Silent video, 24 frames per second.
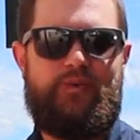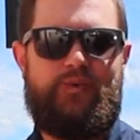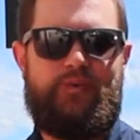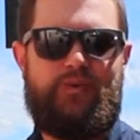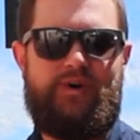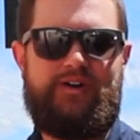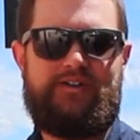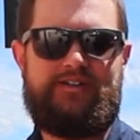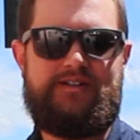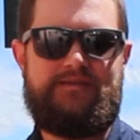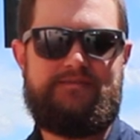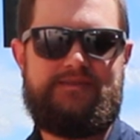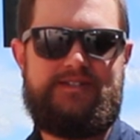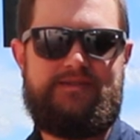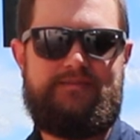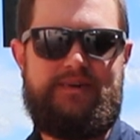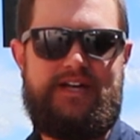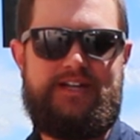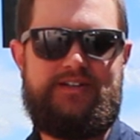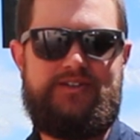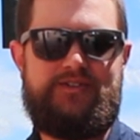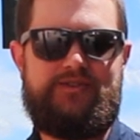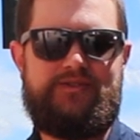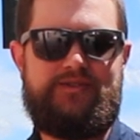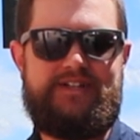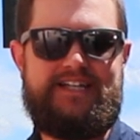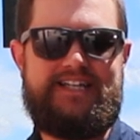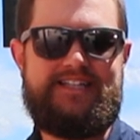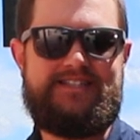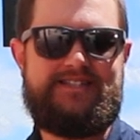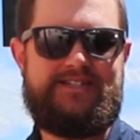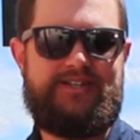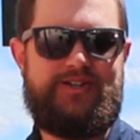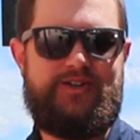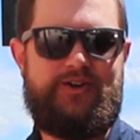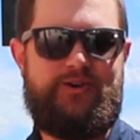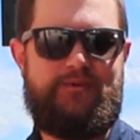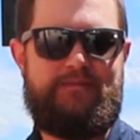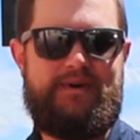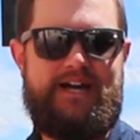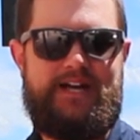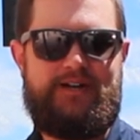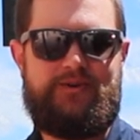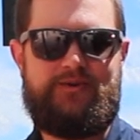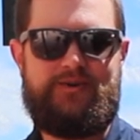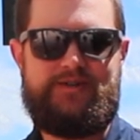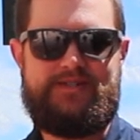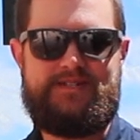Welcome to my new Get to Know
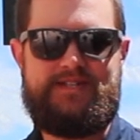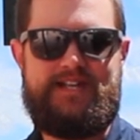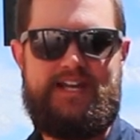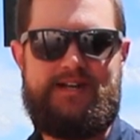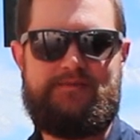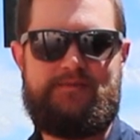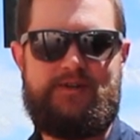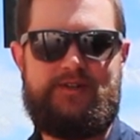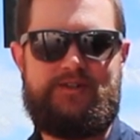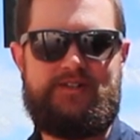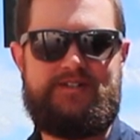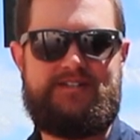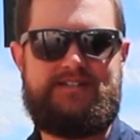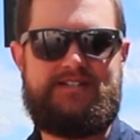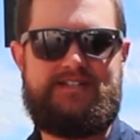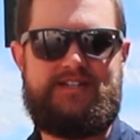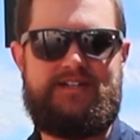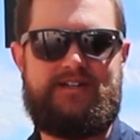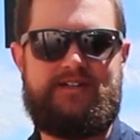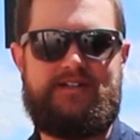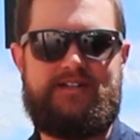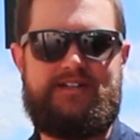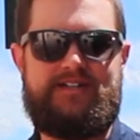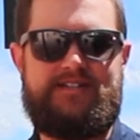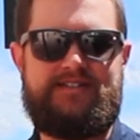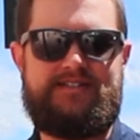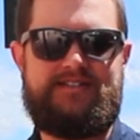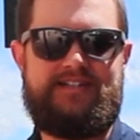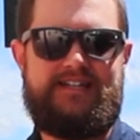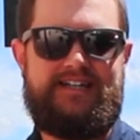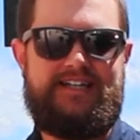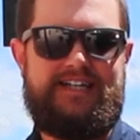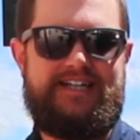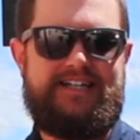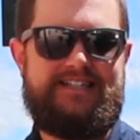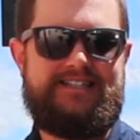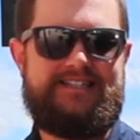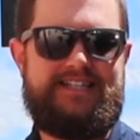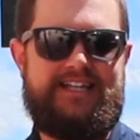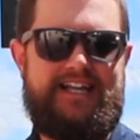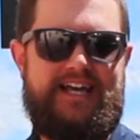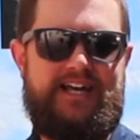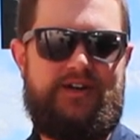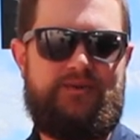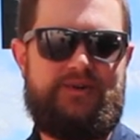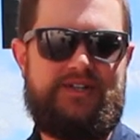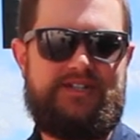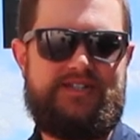Bangor's Neighborhood series.
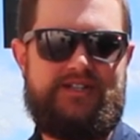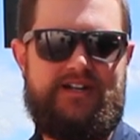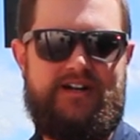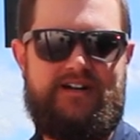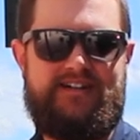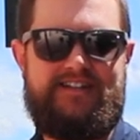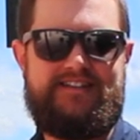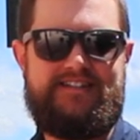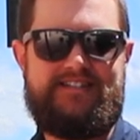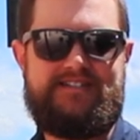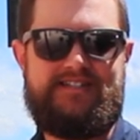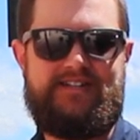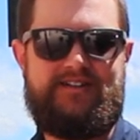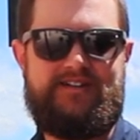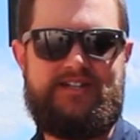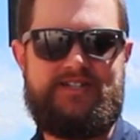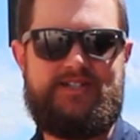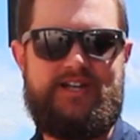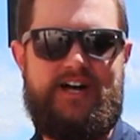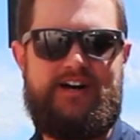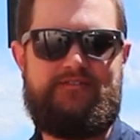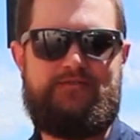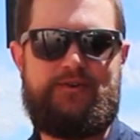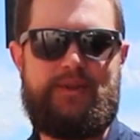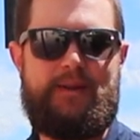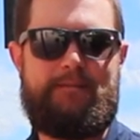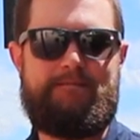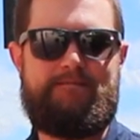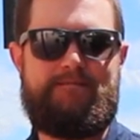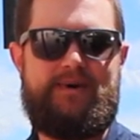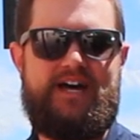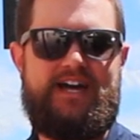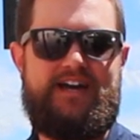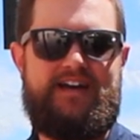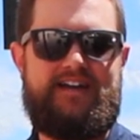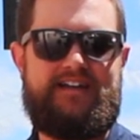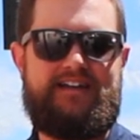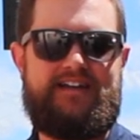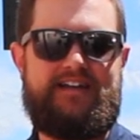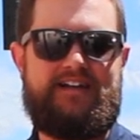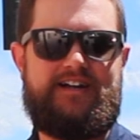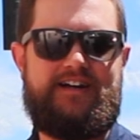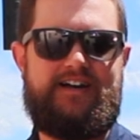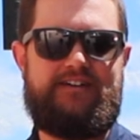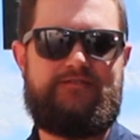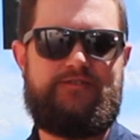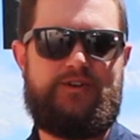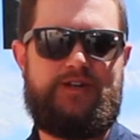Today we're starting the series off with a bang
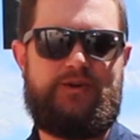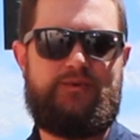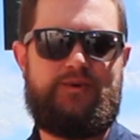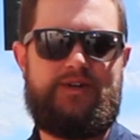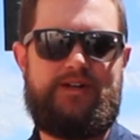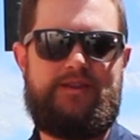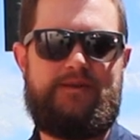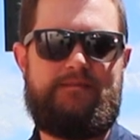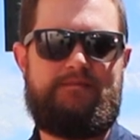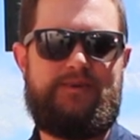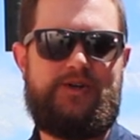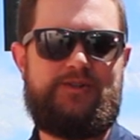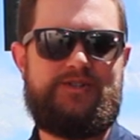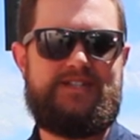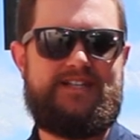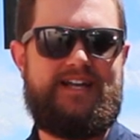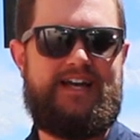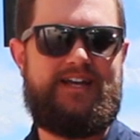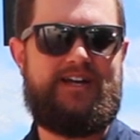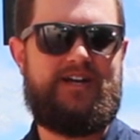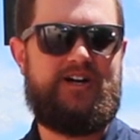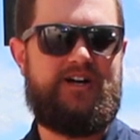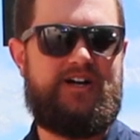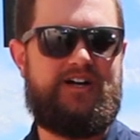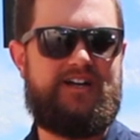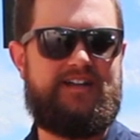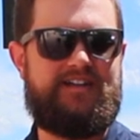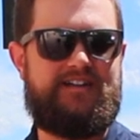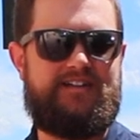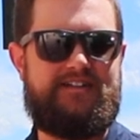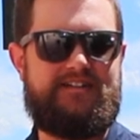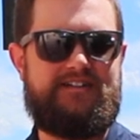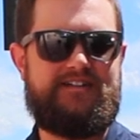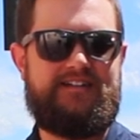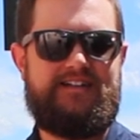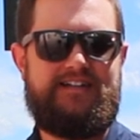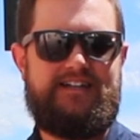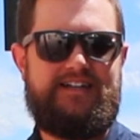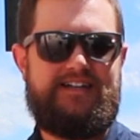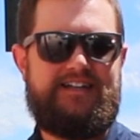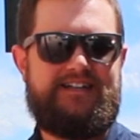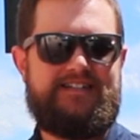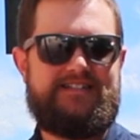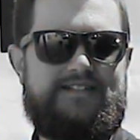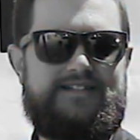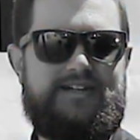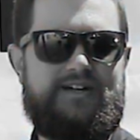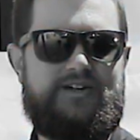and covering one of the most iconic.
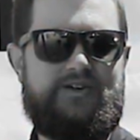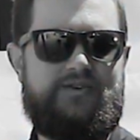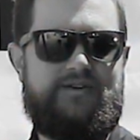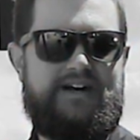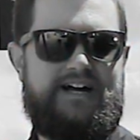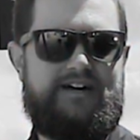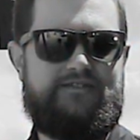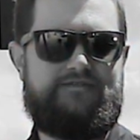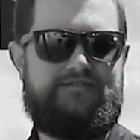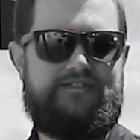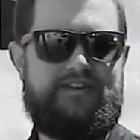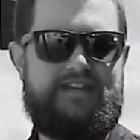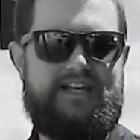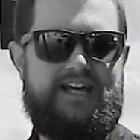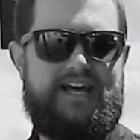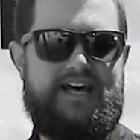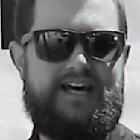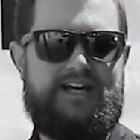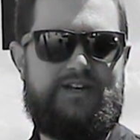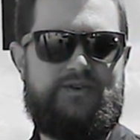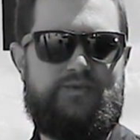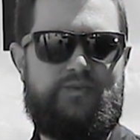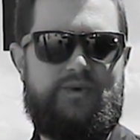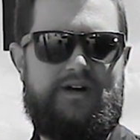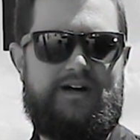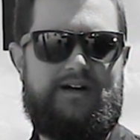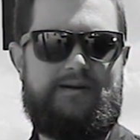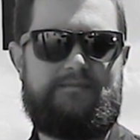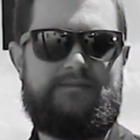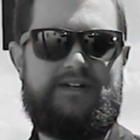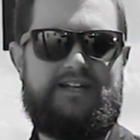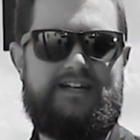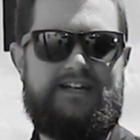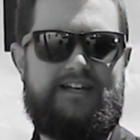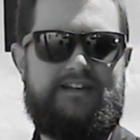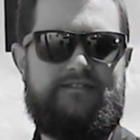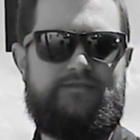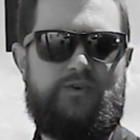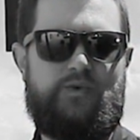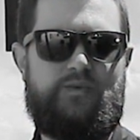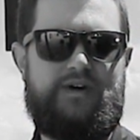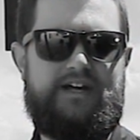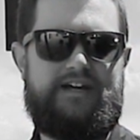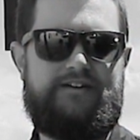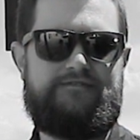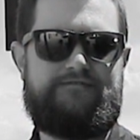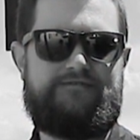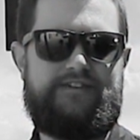Stick around for the end where I'm going to give
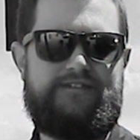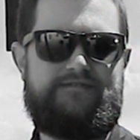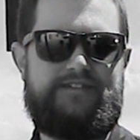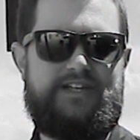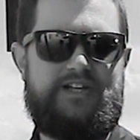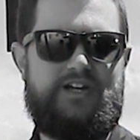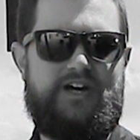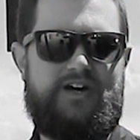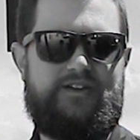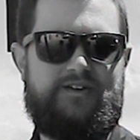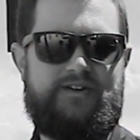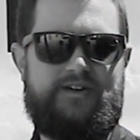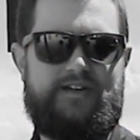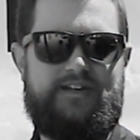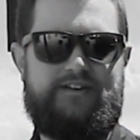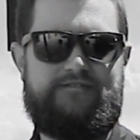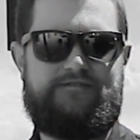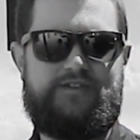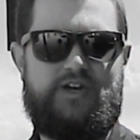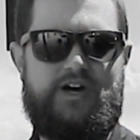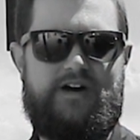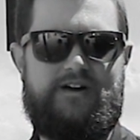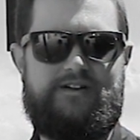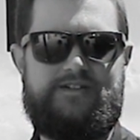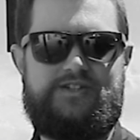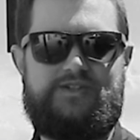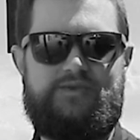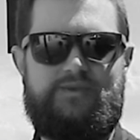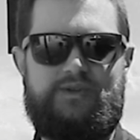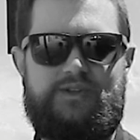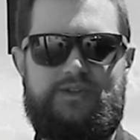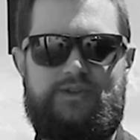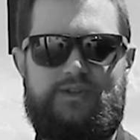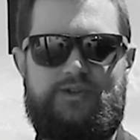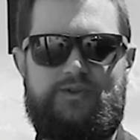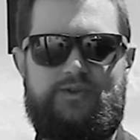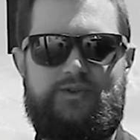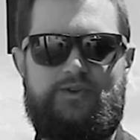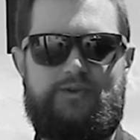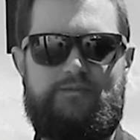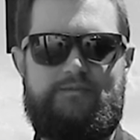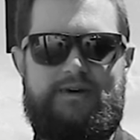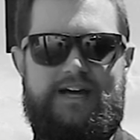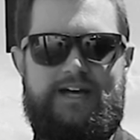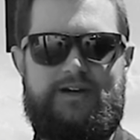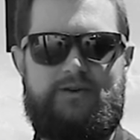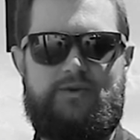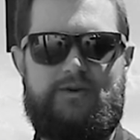away a $50 gift card to a local
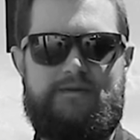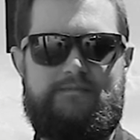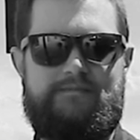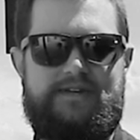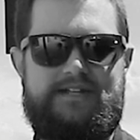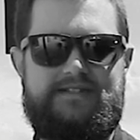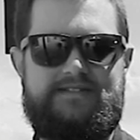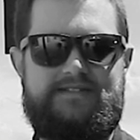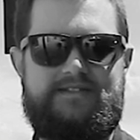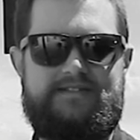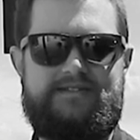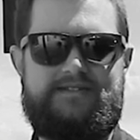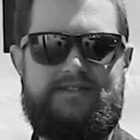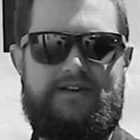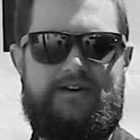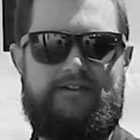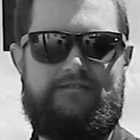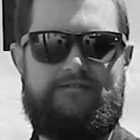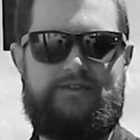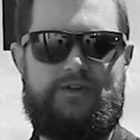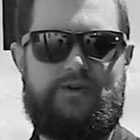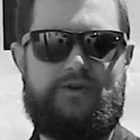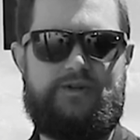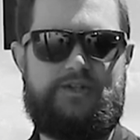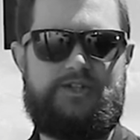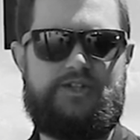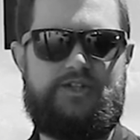Bangor business of your